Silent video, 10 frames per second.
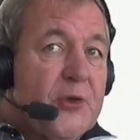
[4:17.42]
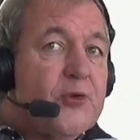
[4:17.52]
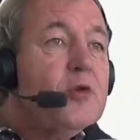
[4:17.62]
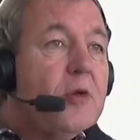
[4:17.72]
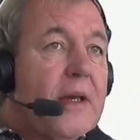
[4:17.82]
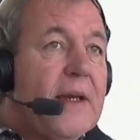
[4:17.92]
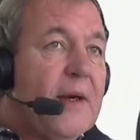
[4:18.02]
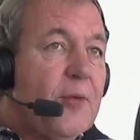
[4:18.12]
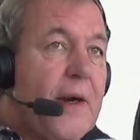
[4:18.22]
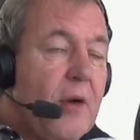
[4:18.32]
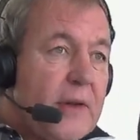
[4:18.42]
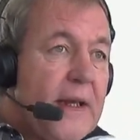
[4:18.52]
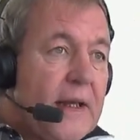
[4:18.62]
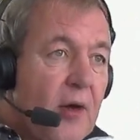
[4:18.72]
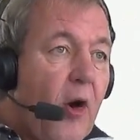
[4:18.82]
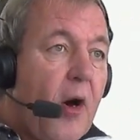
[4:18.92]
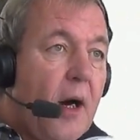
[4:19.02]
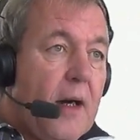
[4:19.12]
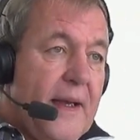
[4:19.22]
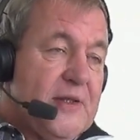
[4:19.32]
but you're looking around in
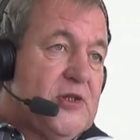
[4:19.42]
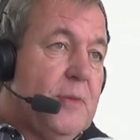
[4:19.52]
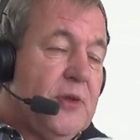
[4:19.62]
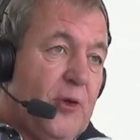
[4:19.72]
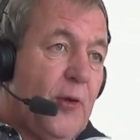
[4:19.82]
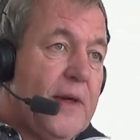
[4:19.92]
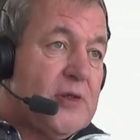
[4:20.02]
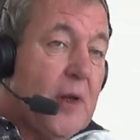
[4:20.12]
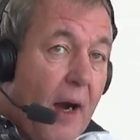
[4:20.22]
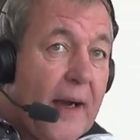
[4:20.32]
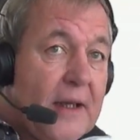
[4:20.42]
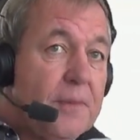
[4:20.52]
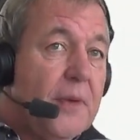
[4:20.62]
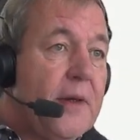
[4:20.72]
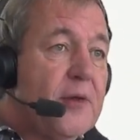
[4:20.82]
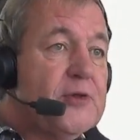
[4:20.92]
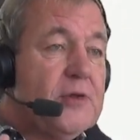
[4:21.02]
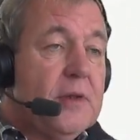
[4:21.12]
awe at some of the greatest hockey players.